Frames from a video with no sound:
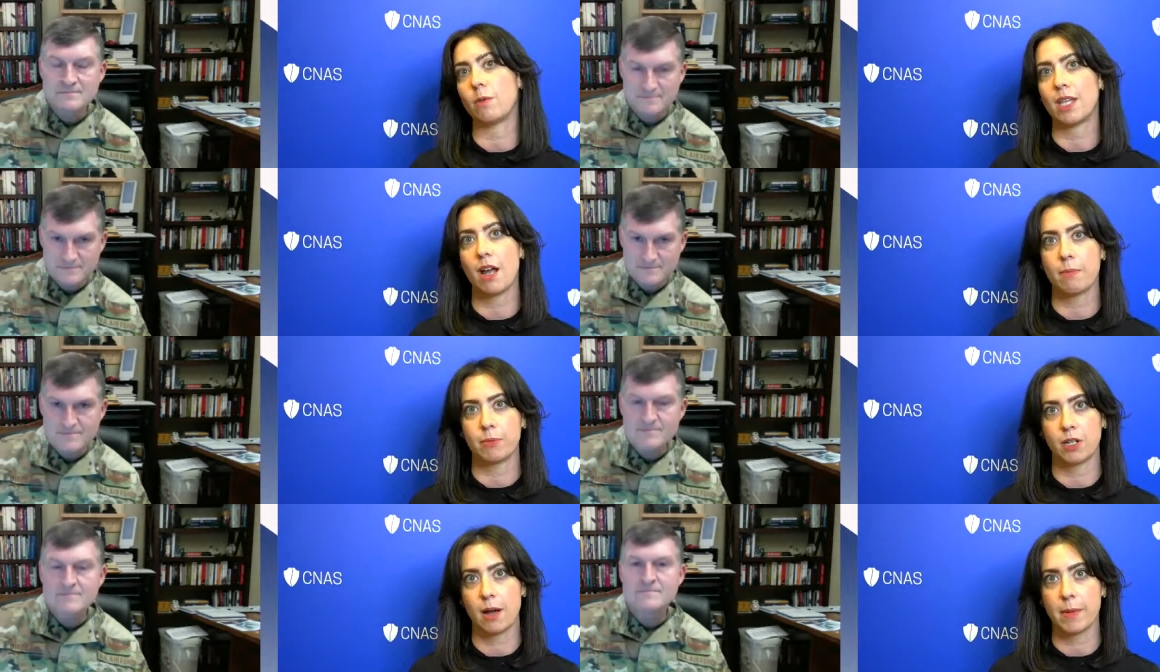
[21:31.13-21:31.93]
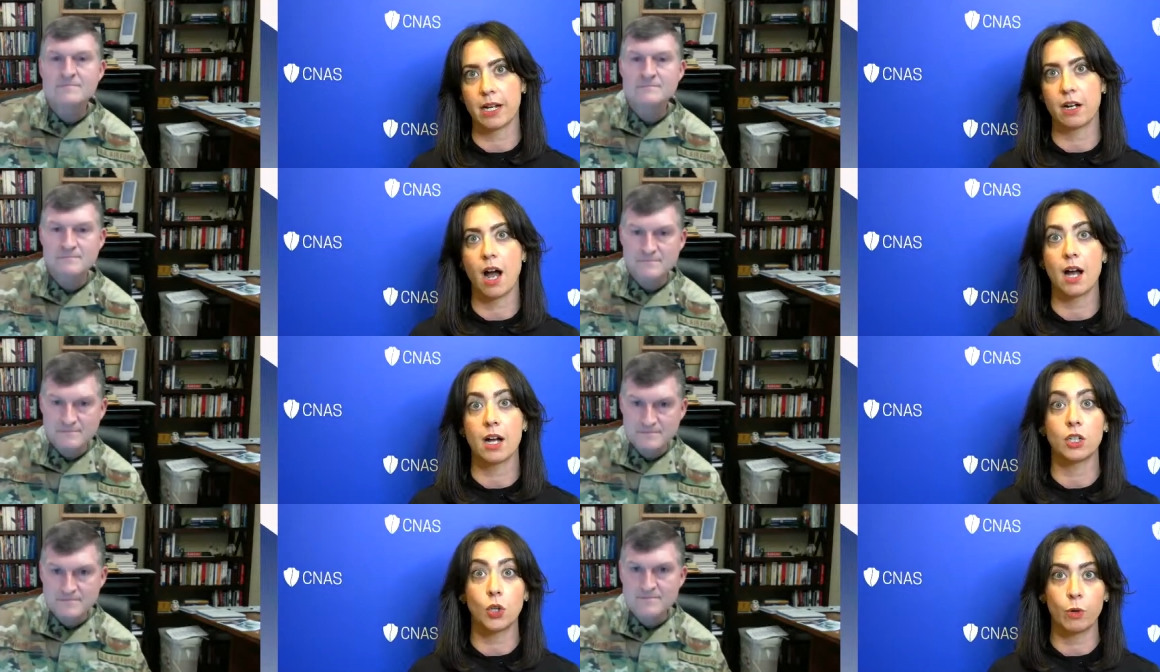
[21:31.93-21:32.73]
Speaker 1: with the upcoming
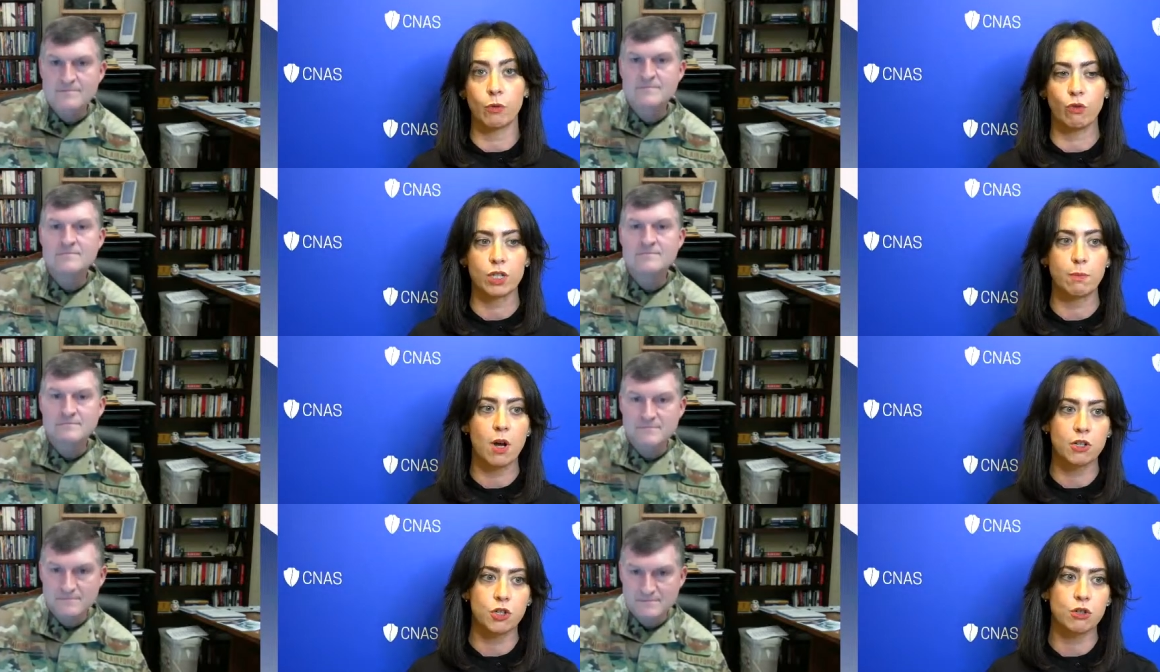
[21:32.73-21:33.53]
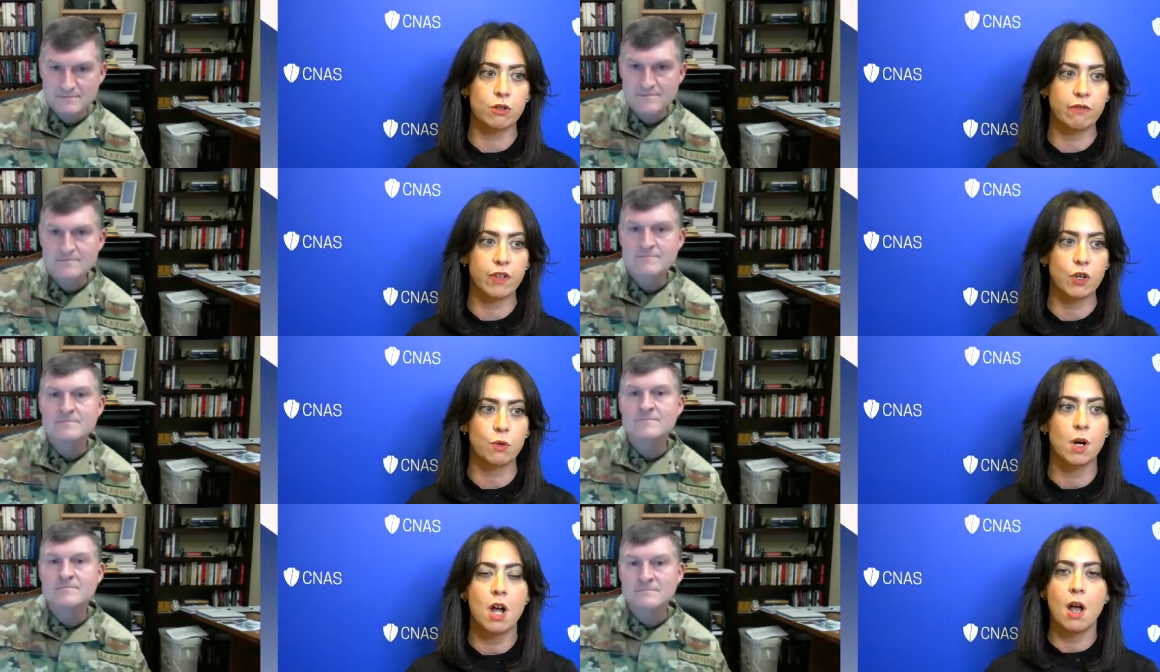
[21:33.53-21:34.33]
uh, Global Force Posture
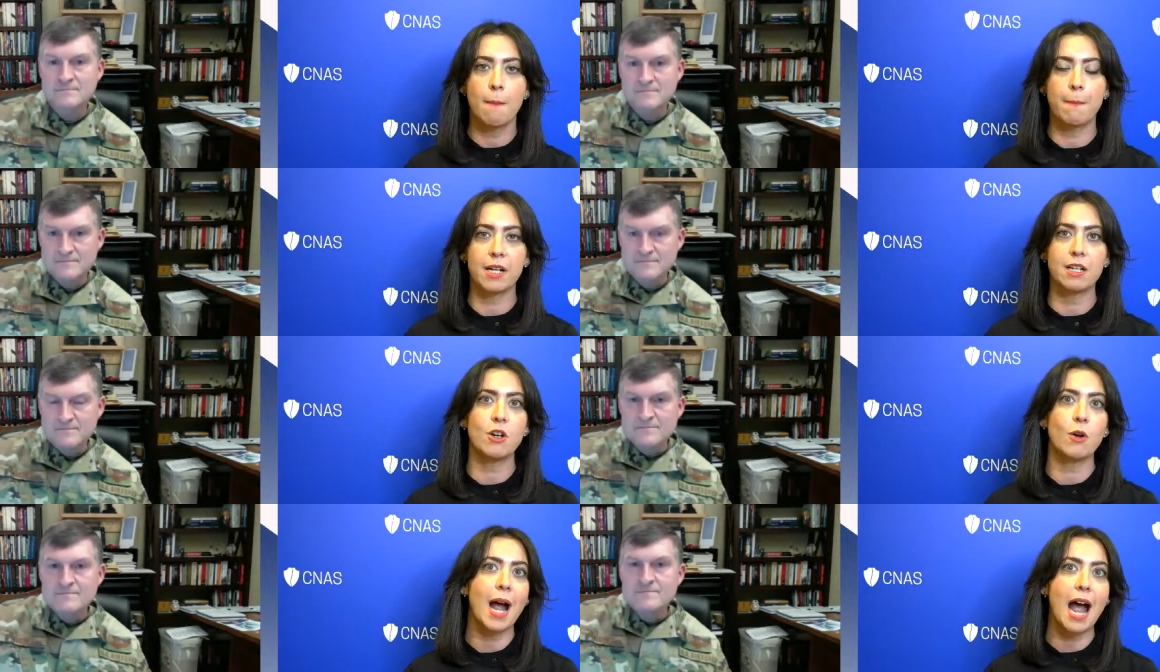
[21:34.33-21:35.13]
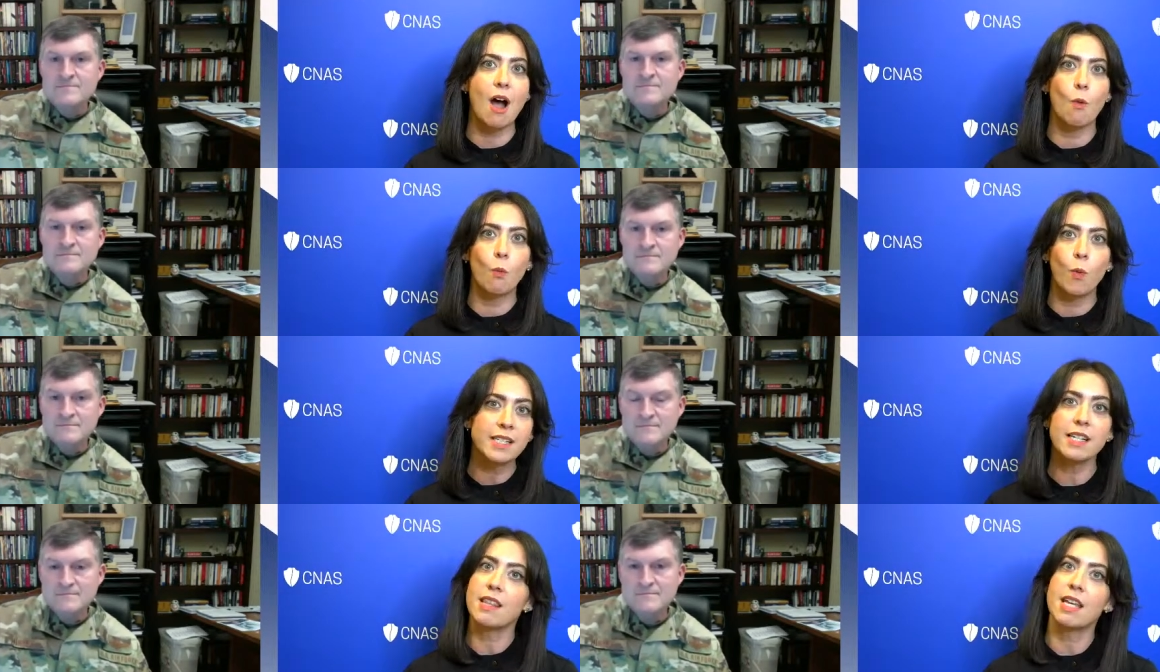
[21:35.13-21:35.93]
Review. But you know, what
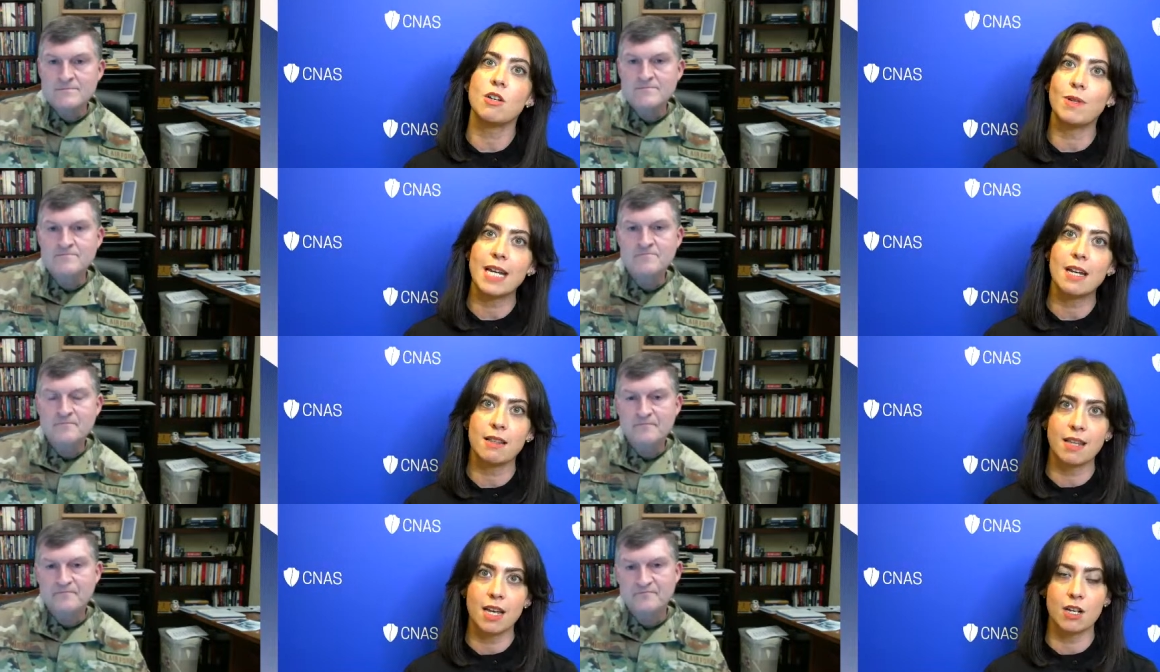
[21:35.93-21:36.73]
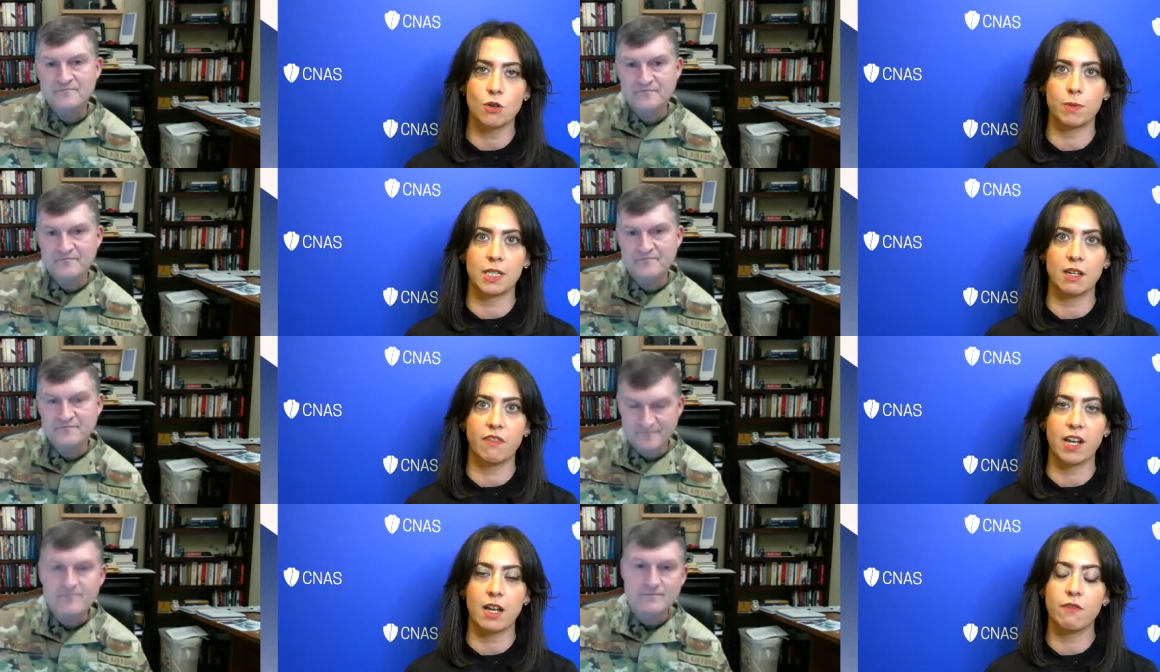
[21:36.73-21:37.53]
is it that you need in the Indo
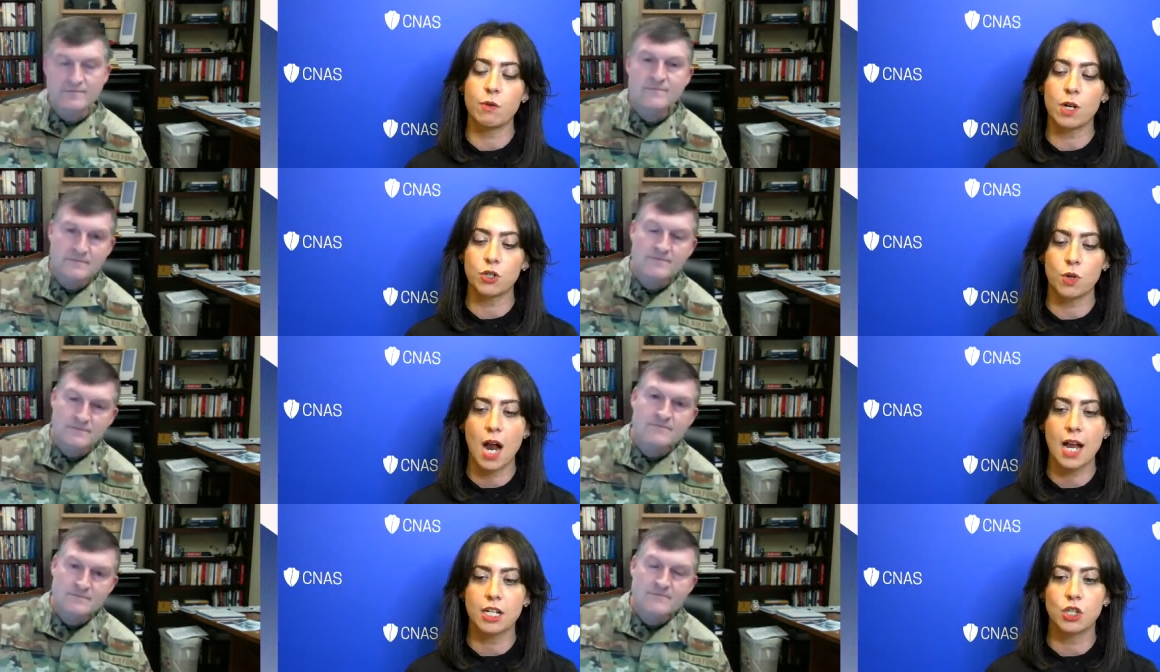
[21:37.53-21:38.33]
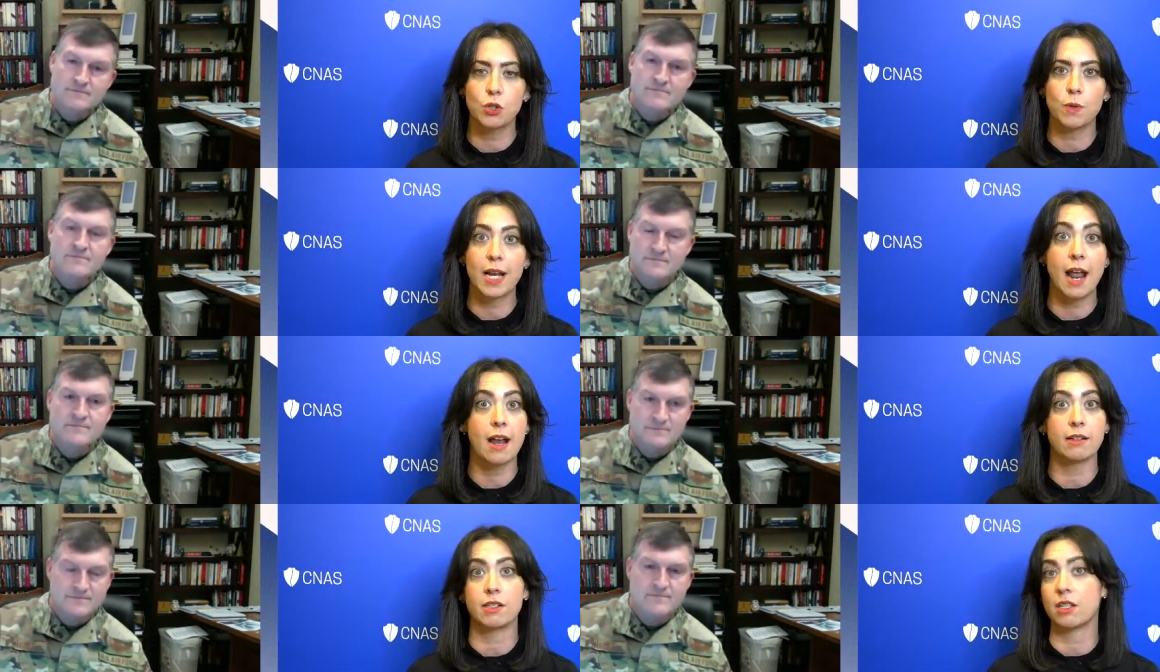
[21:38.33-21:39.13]
Pacific if you are trying to
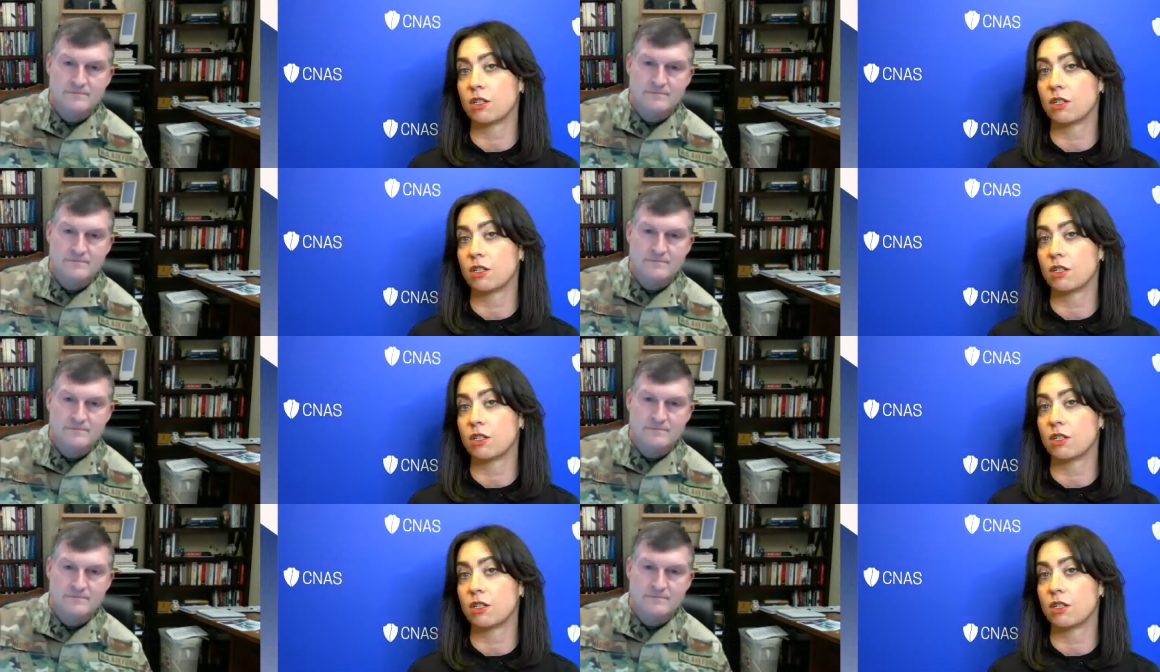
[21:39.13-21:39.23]
enhance the